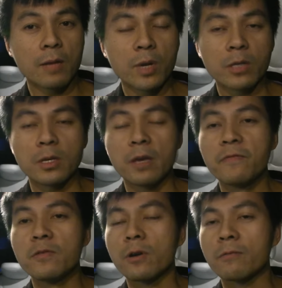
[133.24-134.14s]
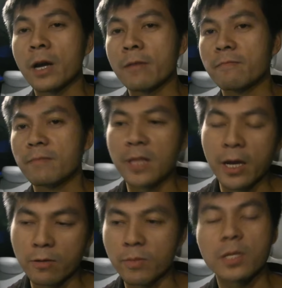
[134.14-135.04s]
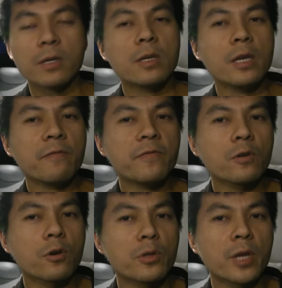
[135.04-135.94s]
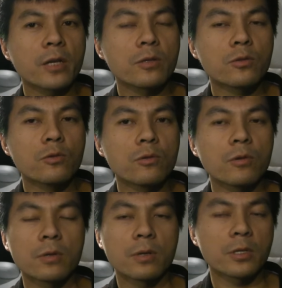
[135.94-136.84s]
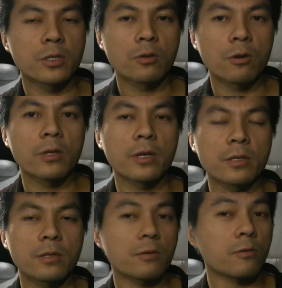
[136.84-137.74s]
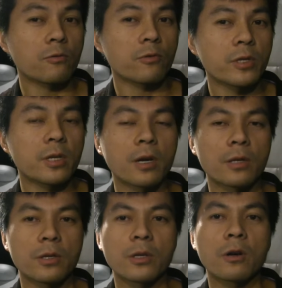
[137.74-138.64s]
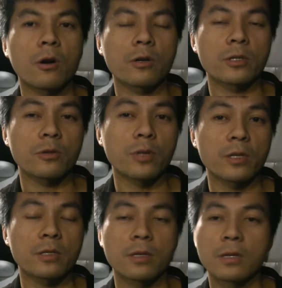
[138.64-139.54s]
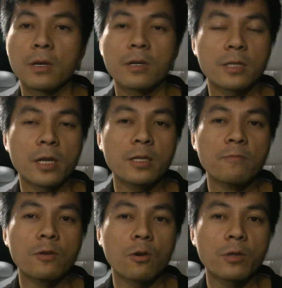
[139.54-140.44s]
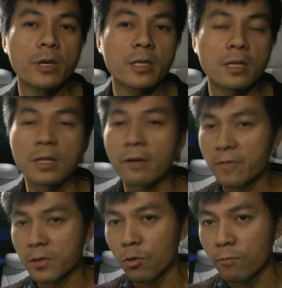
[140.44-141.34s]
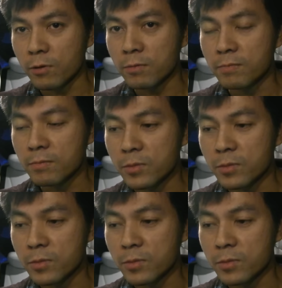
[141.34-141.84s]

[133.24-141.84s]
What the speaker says: But if you arrive late, I mean, if you connect to a stall that already another car is connecting at, then you will only get the leftover.